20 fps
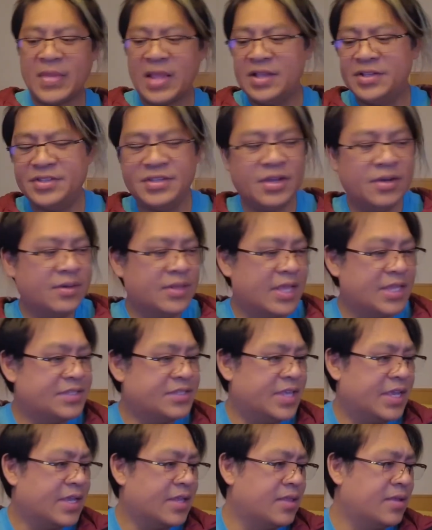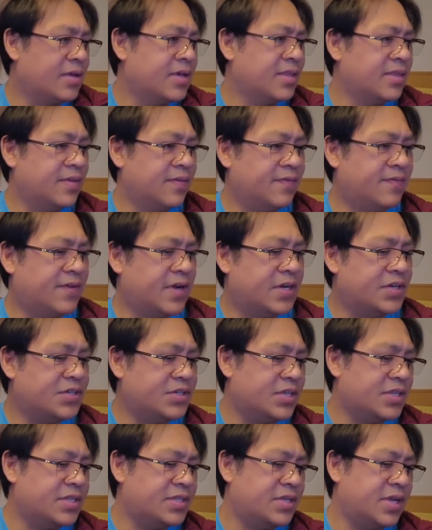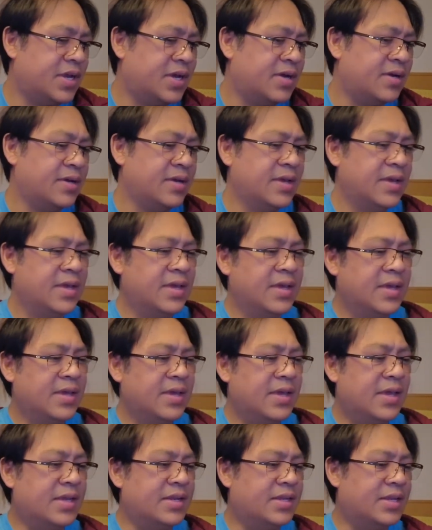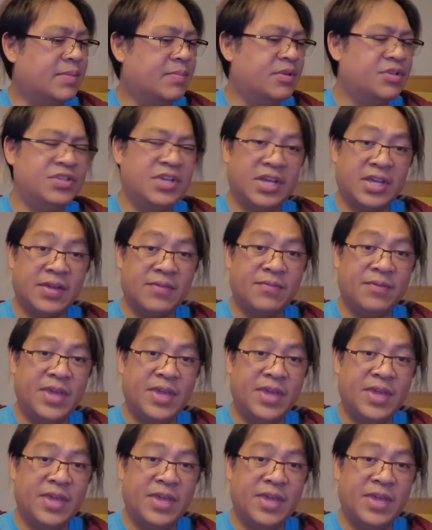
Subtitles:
So let's take a look at the functions here and double check if